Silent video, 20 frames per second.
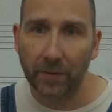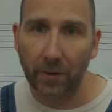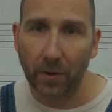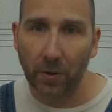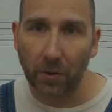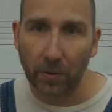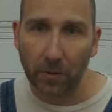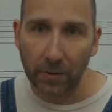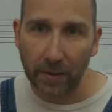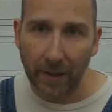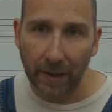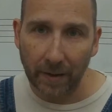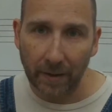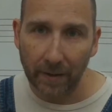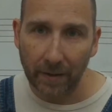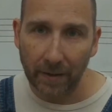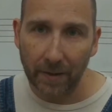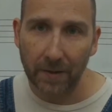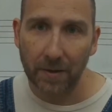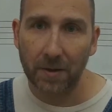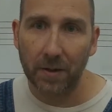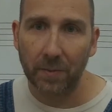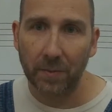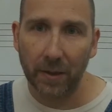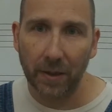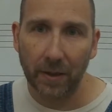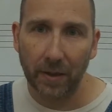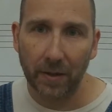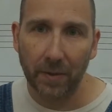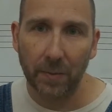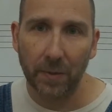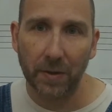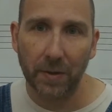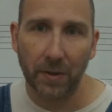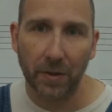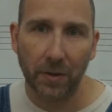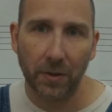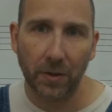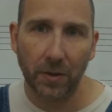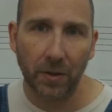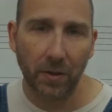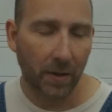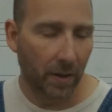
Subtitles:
for holding the instrument in position.